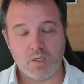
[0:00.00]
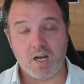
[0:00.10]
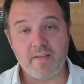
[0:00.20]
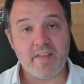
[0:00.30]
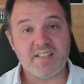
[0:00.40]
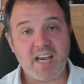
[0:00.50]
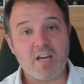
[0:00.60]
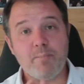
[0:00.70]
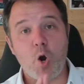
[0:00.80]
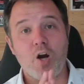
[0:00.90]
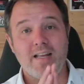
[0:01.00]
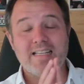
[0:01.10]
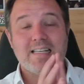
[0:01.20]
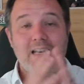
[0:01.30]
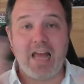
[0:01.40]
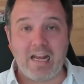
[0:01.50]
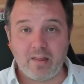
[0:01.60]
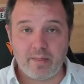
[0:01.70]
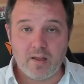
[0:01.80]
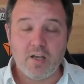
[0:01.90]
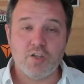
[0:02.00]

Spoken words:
And then the second part is length.